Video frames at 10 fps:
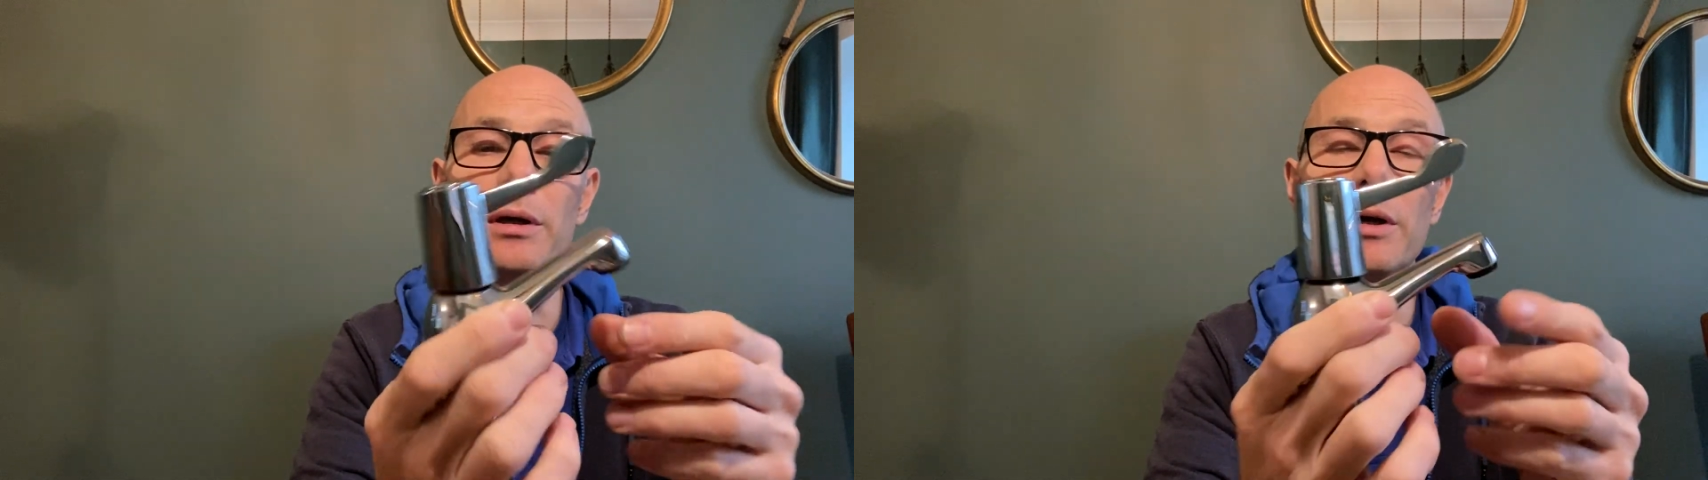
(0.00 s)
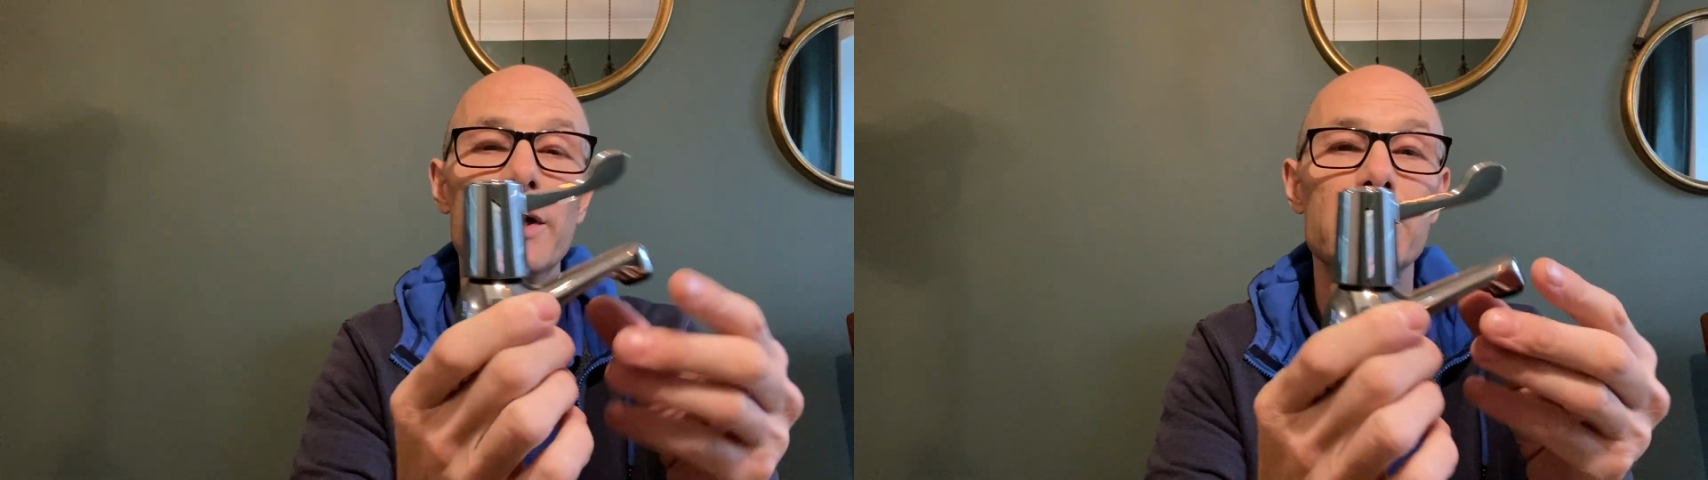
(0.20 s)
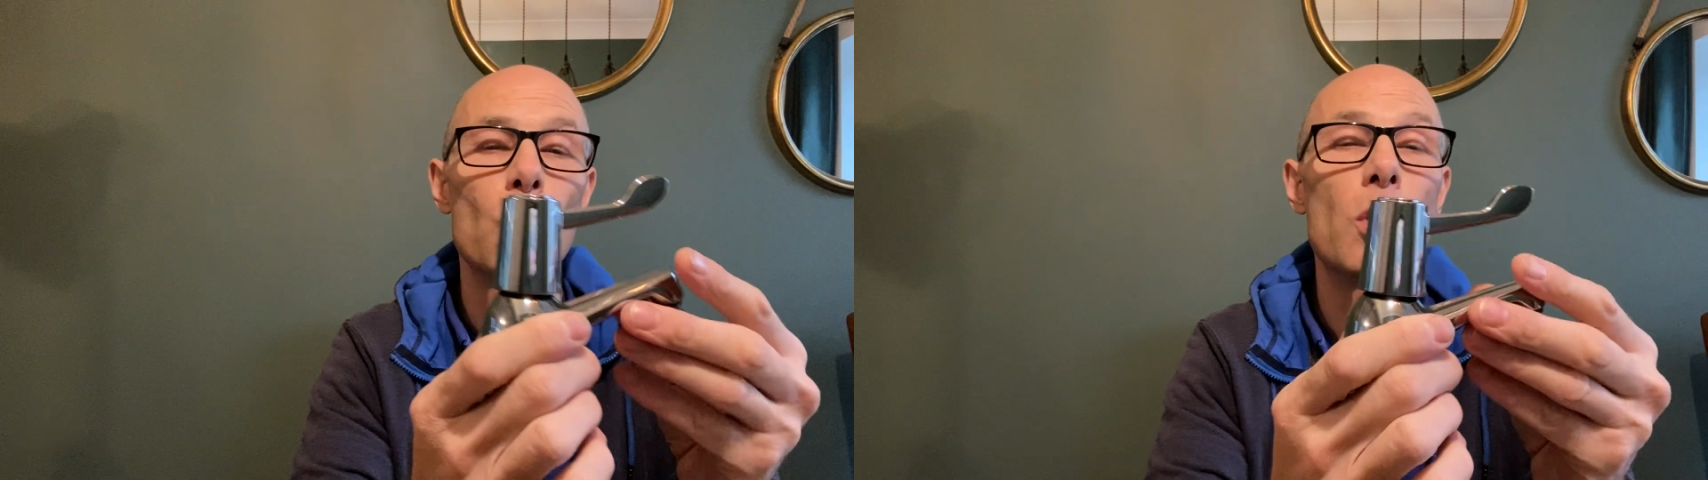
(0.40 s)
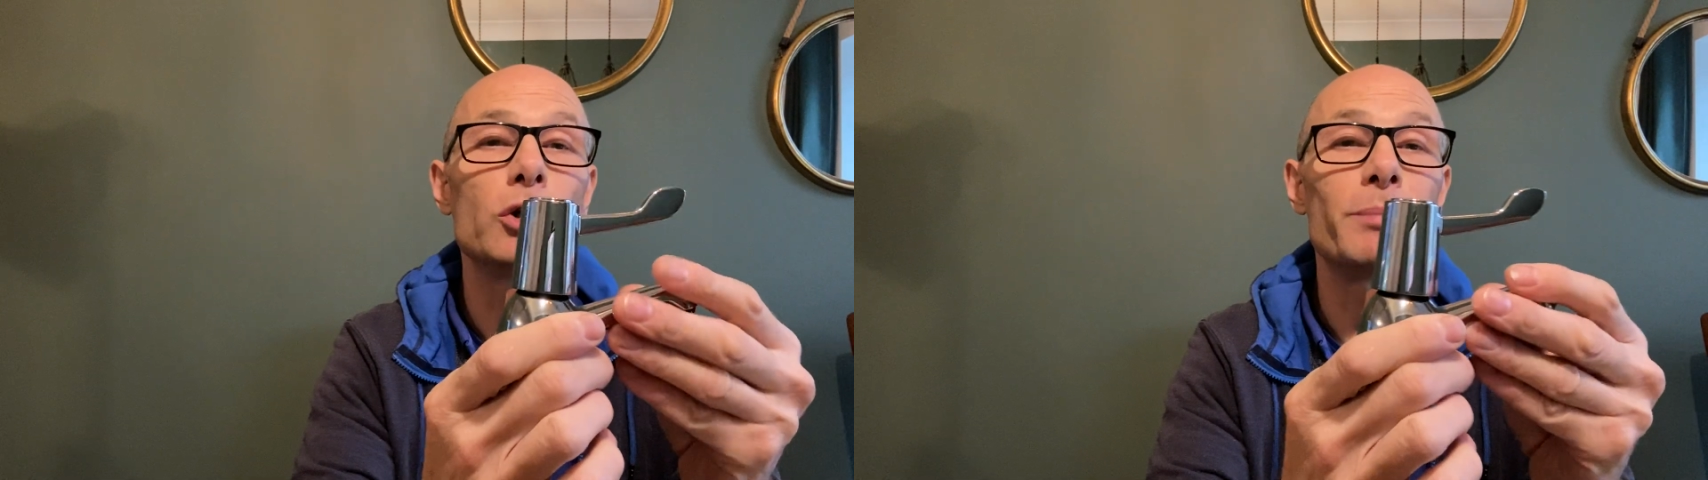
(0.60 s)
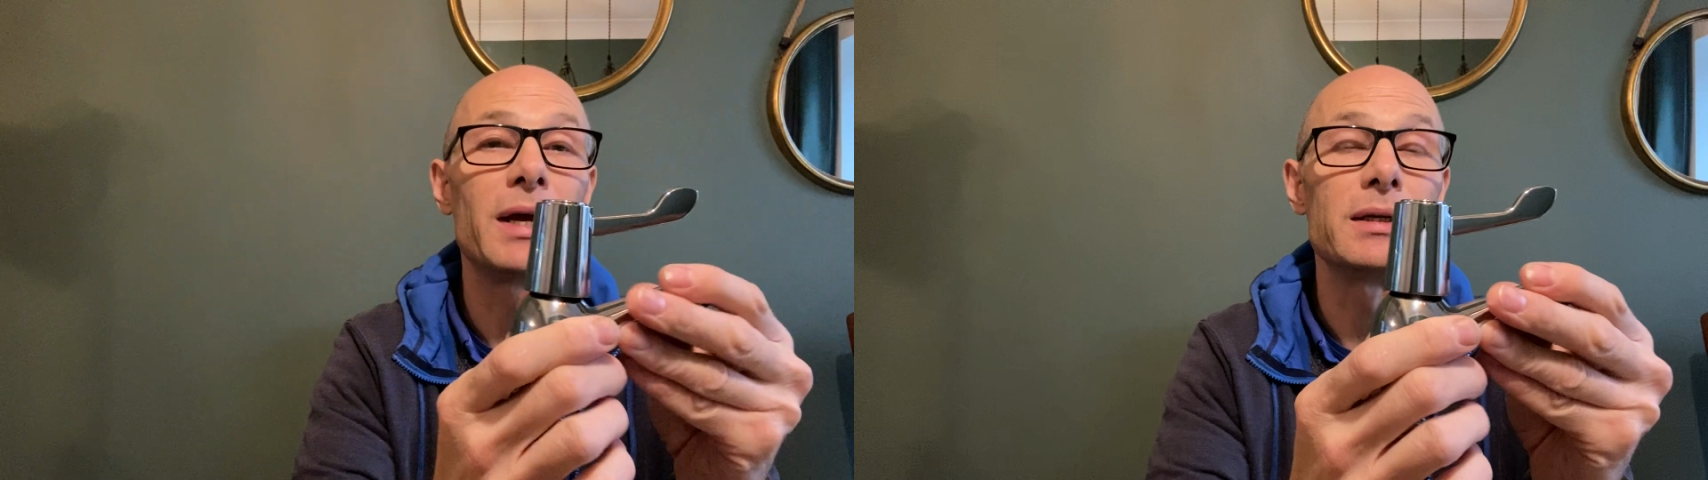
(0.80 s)
It's a wash
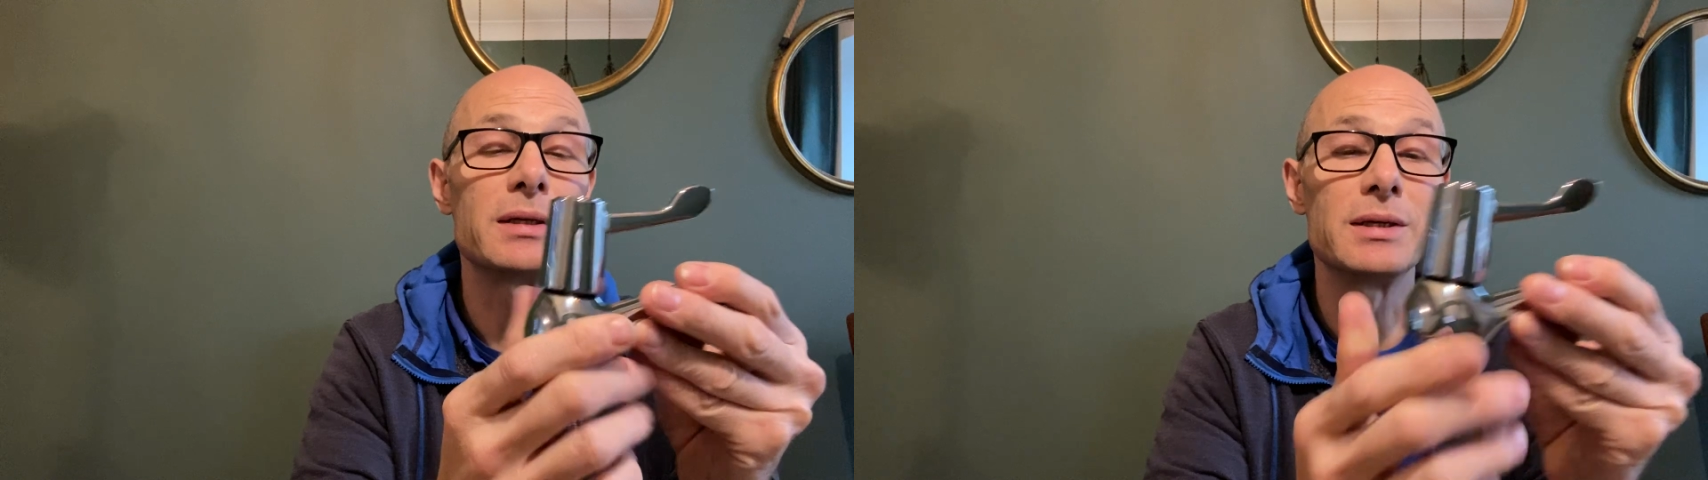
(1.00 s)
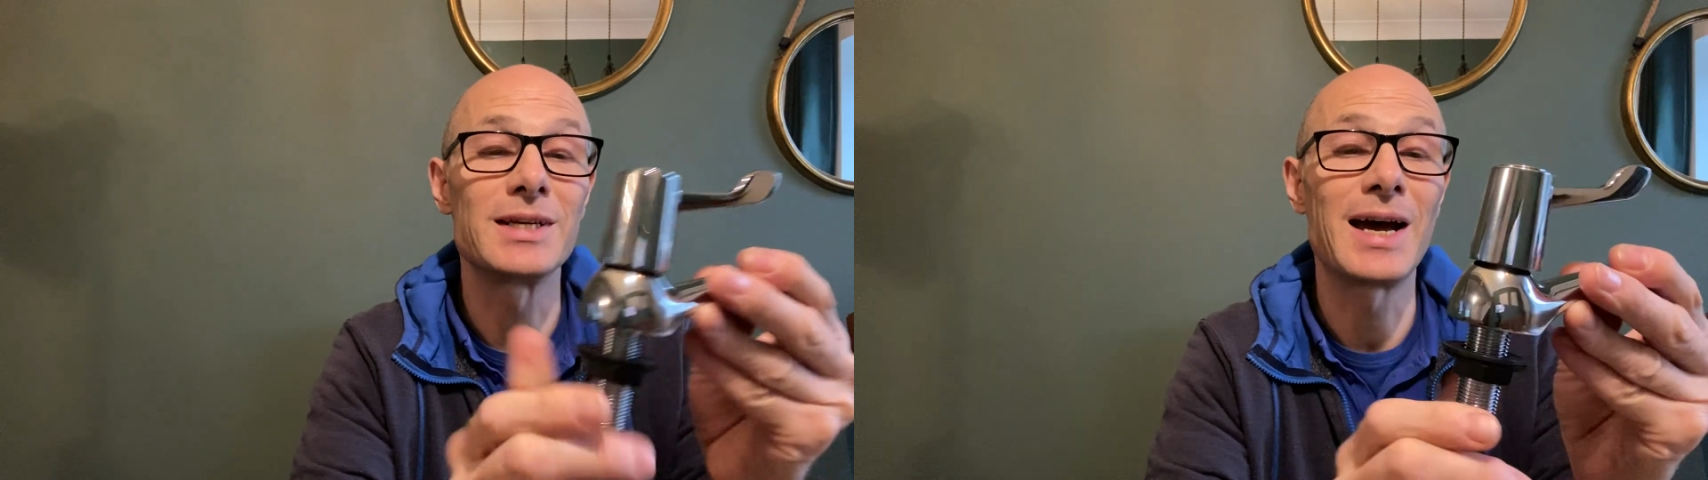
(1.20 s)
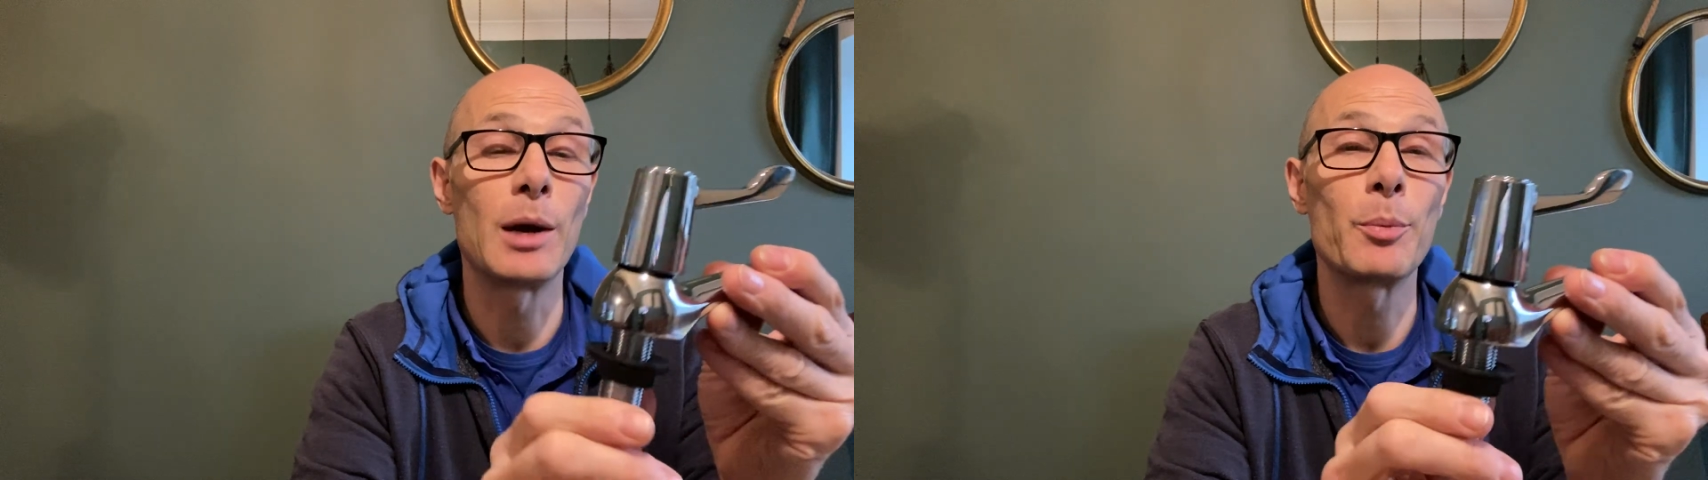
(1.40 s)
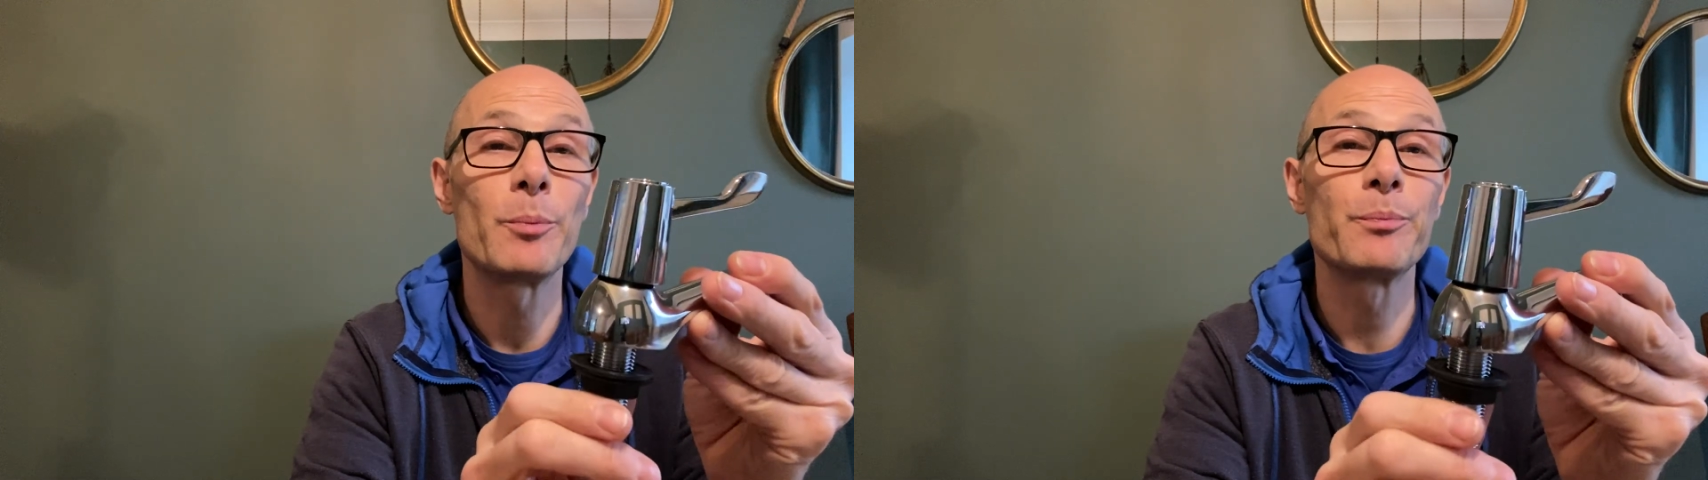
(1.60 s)
basin tap.